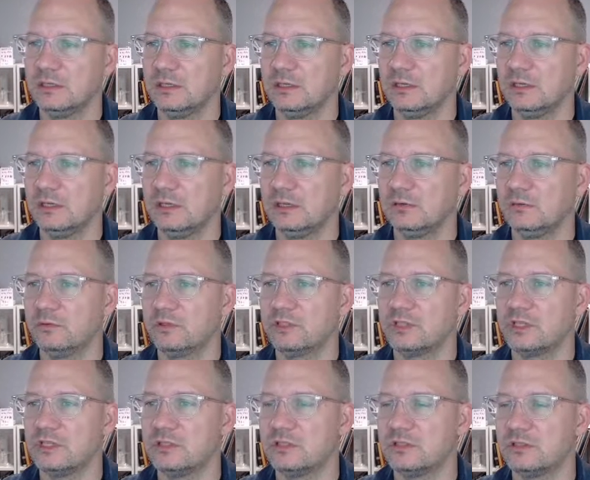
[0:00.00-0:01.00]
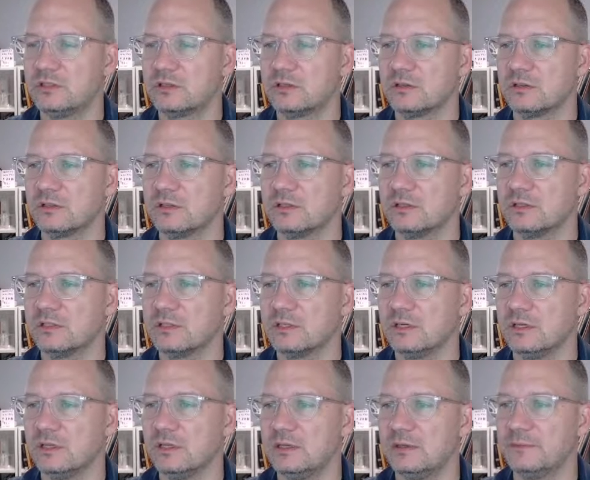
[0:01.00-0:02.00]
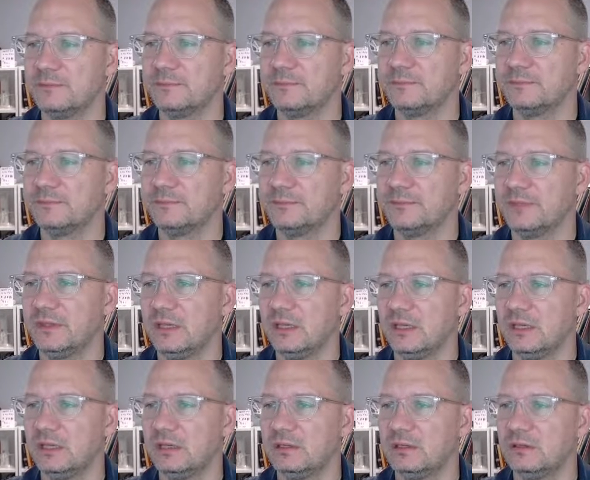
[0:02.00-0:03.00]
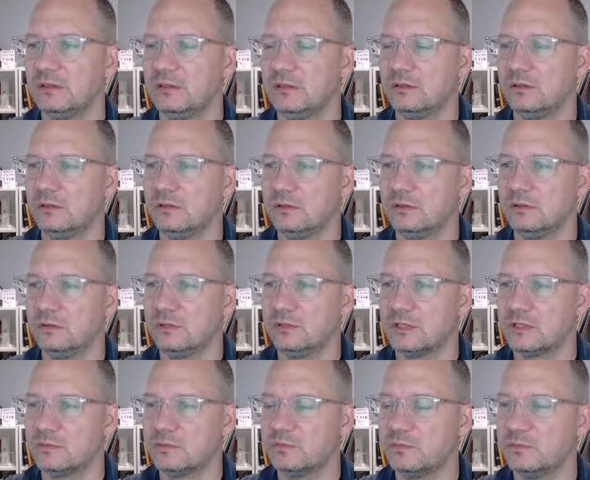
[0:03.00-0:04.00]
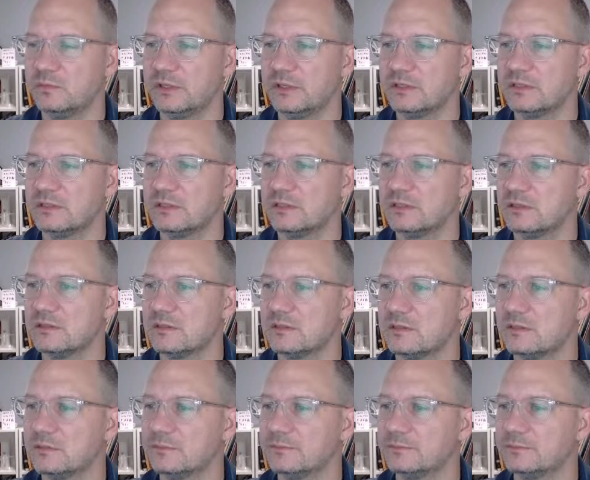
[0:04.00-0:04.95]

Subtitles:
and we'll change it to currency and no decimal places.